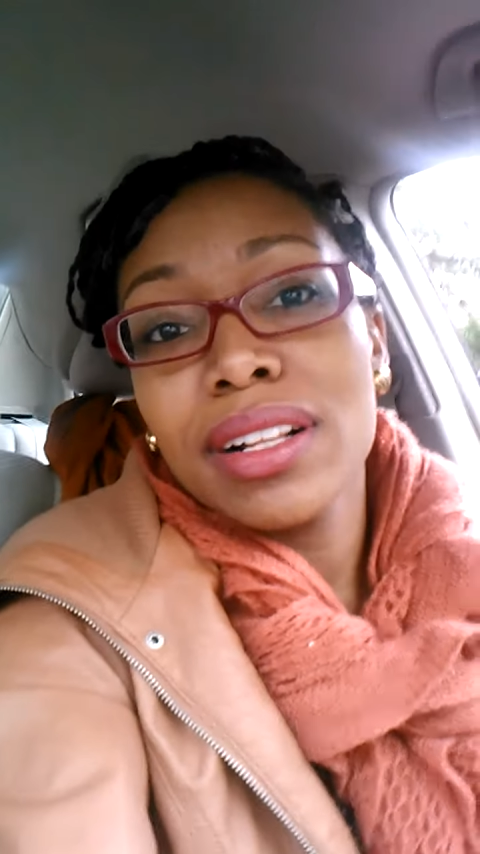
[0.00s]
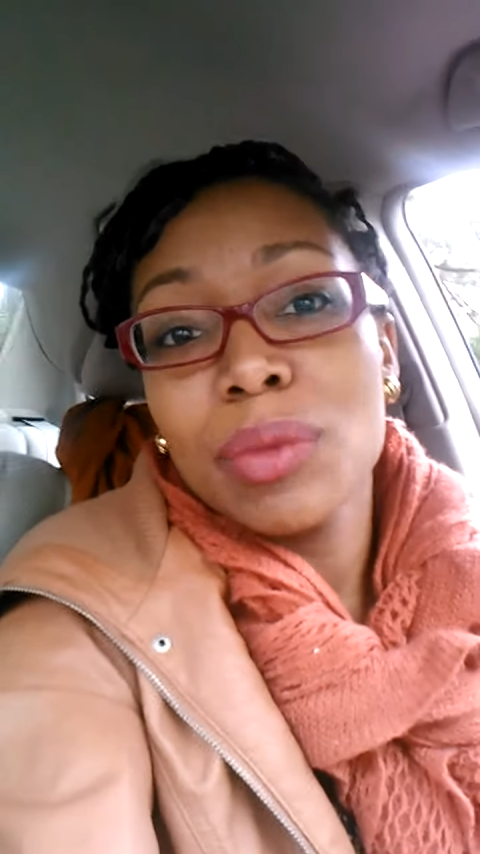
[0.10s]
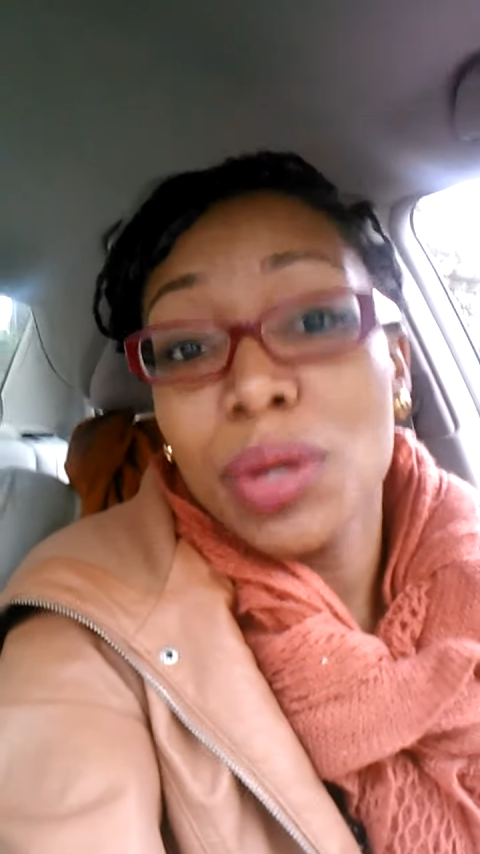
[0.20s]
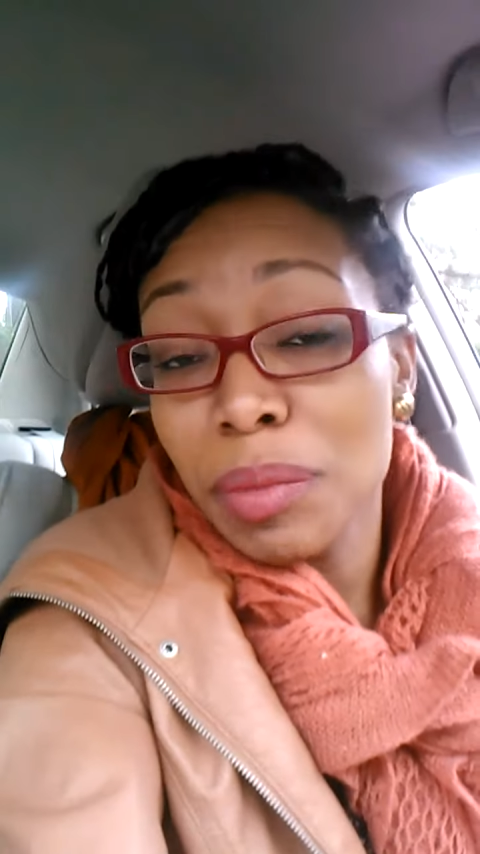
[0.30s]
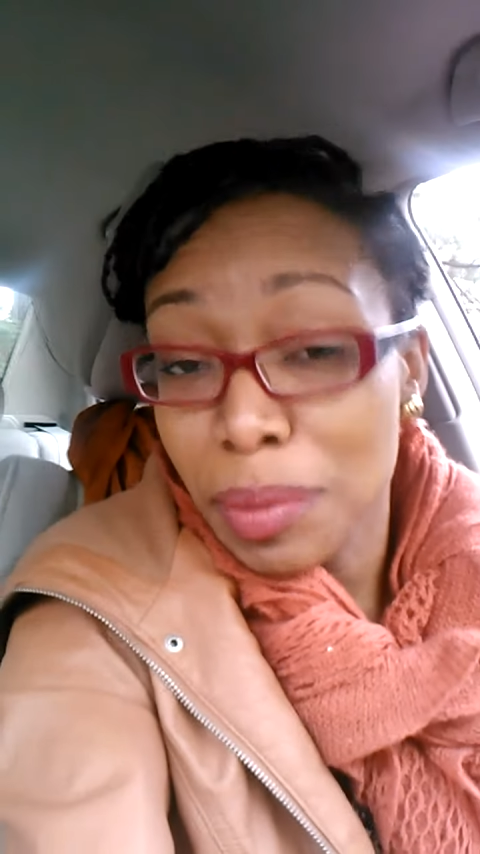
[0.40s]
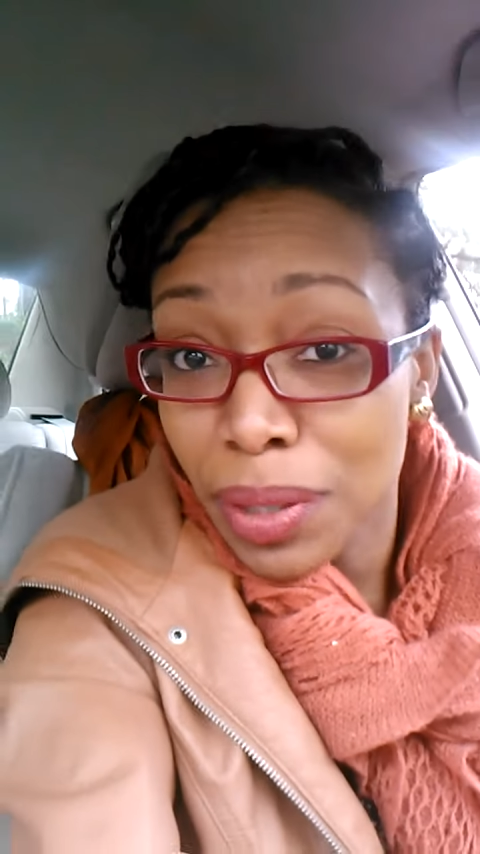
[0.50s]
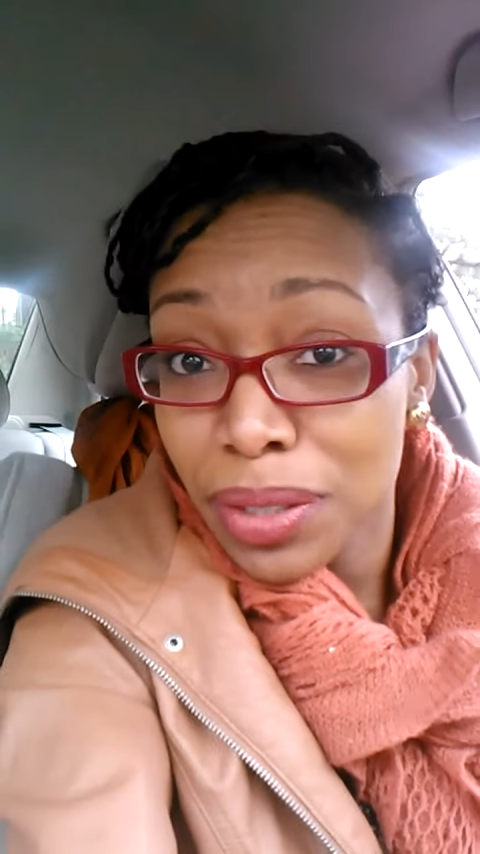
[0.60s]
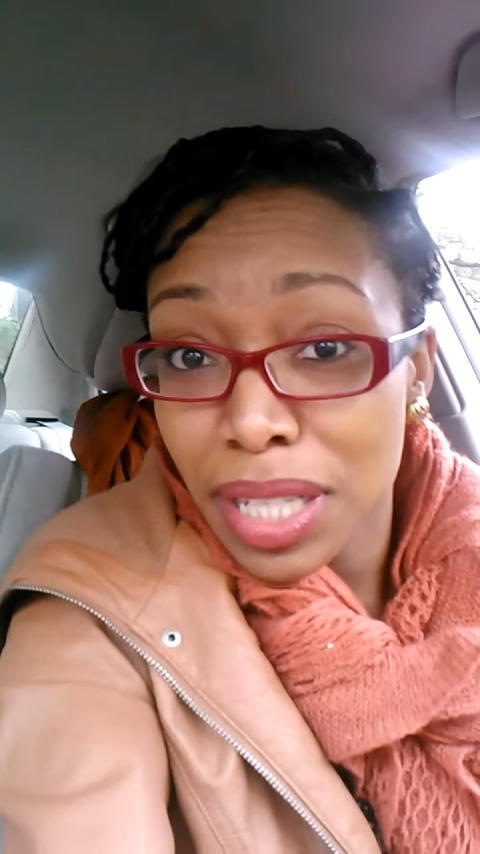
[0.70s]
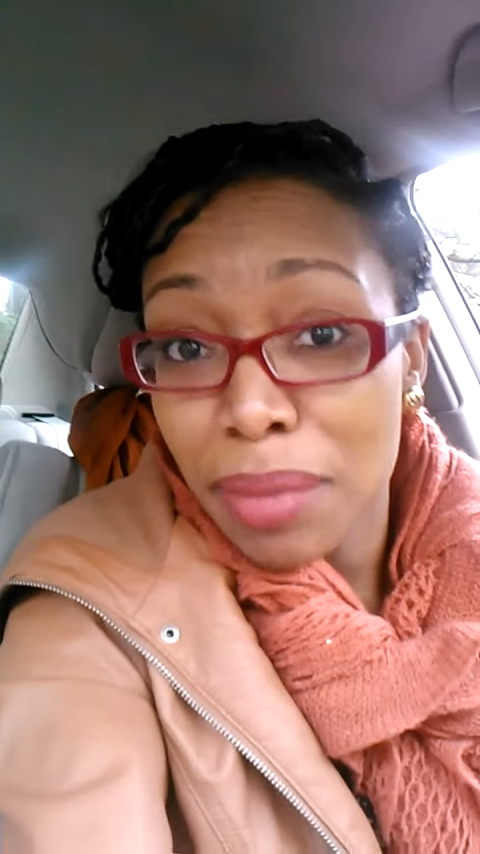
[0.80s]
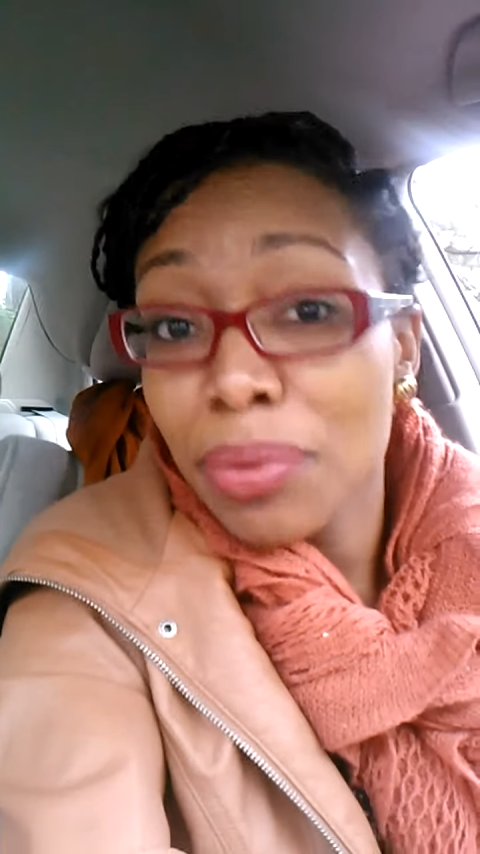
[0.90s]
going to be building
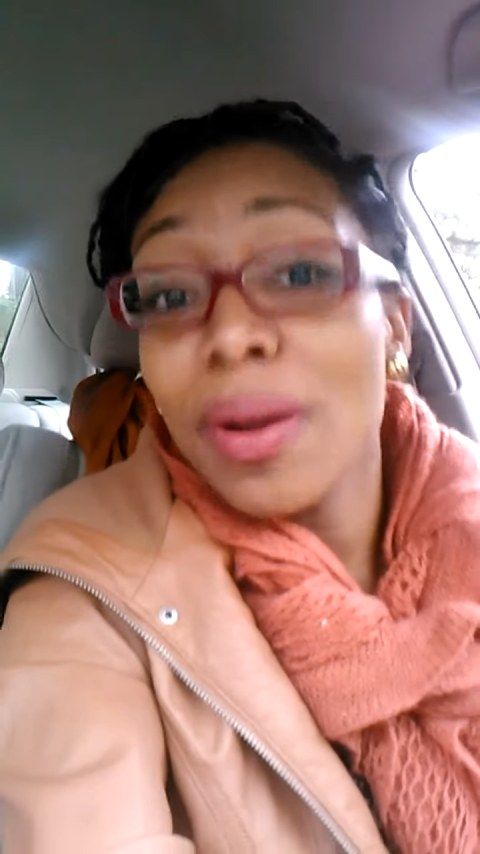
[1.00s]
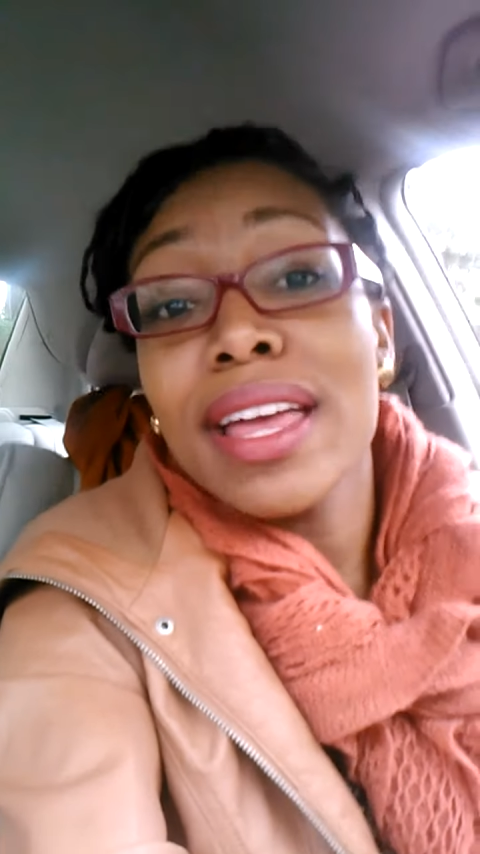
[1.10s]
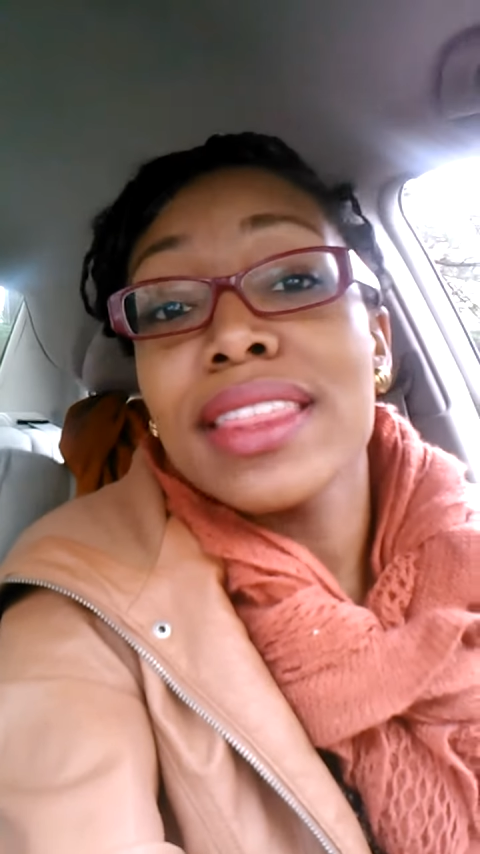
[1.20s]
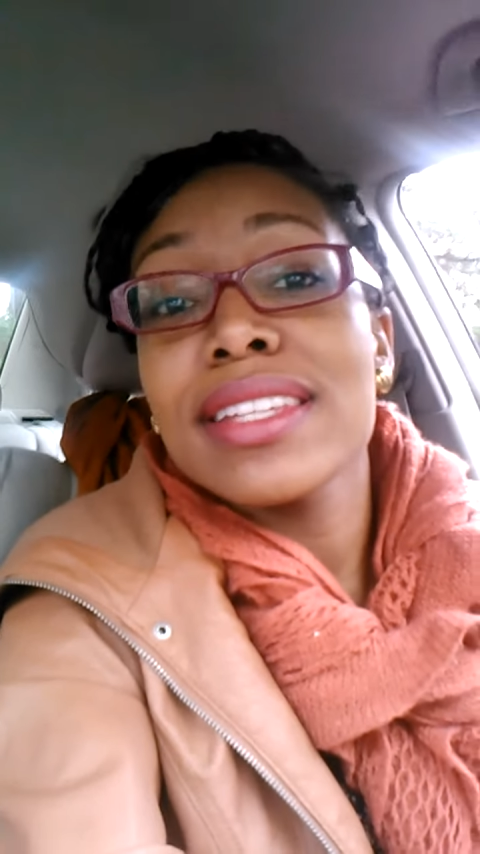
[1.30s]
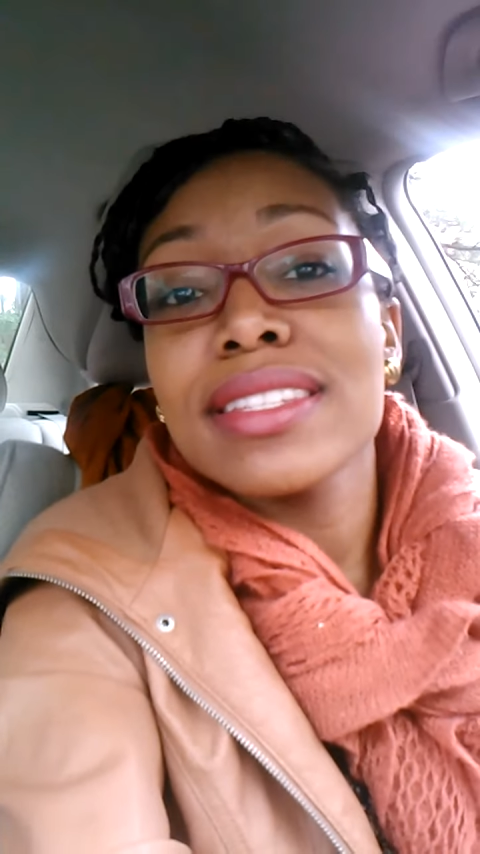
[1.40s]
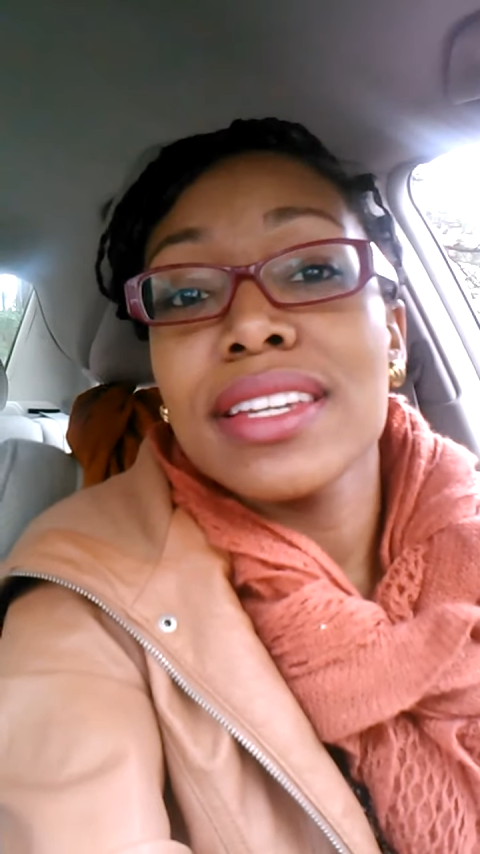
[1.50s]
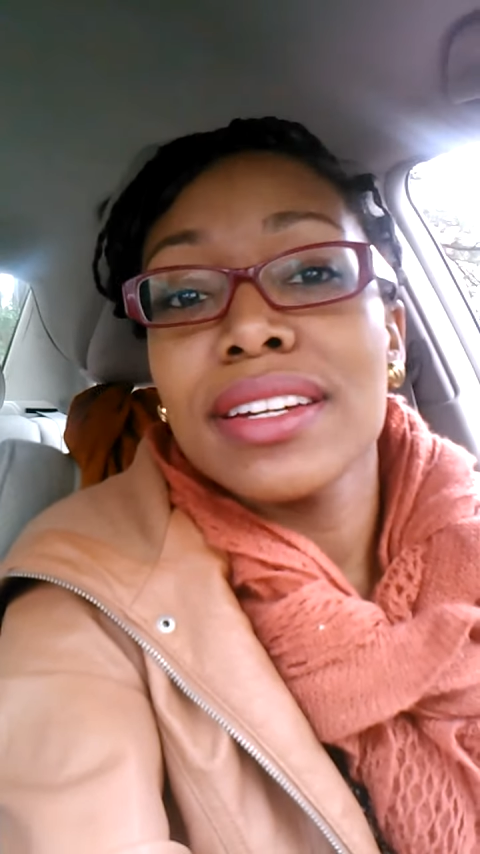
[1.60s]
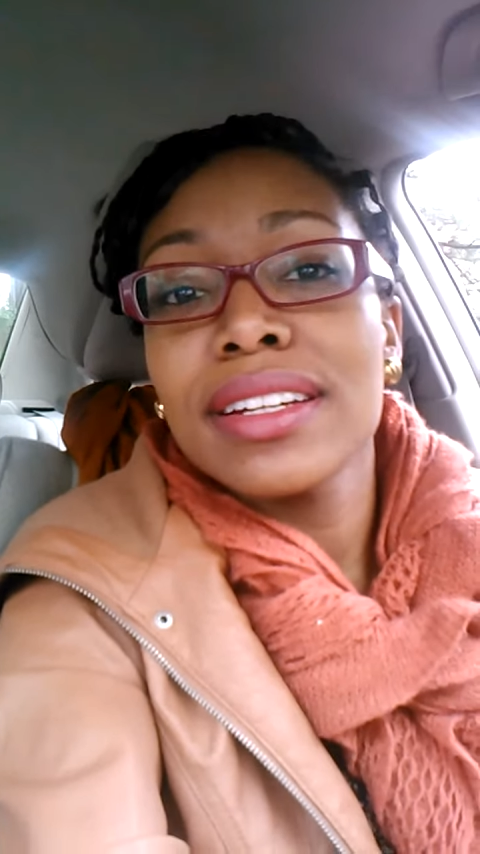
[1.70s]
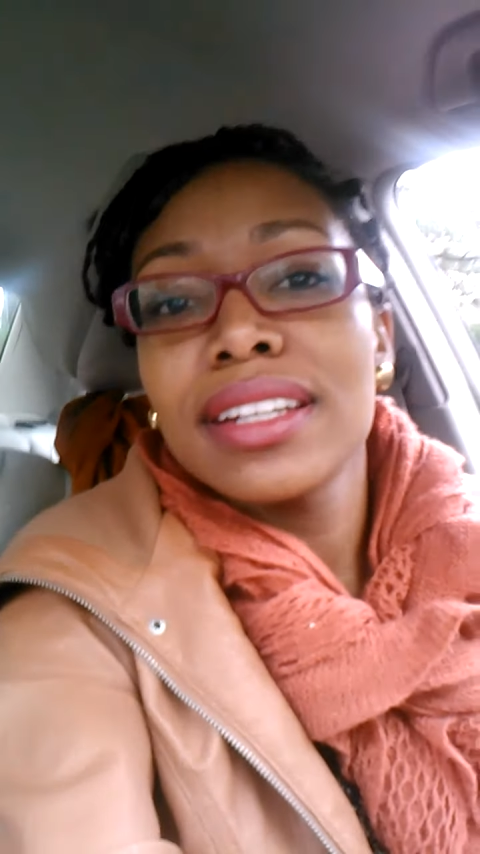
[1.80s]
that brand this year.